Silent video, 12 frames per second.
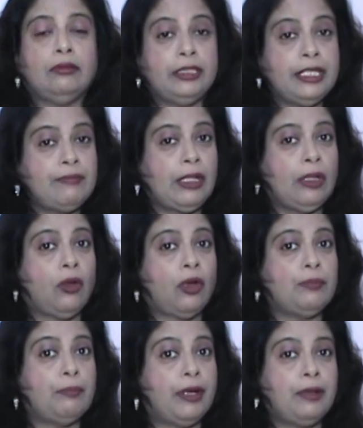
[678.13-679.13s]
even
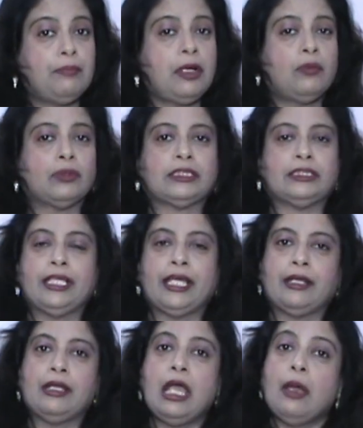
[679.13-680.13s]
Lord Brahma was
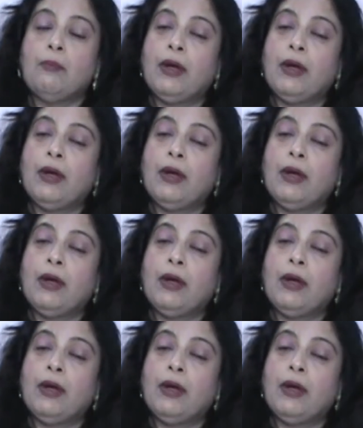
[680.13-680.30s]
there.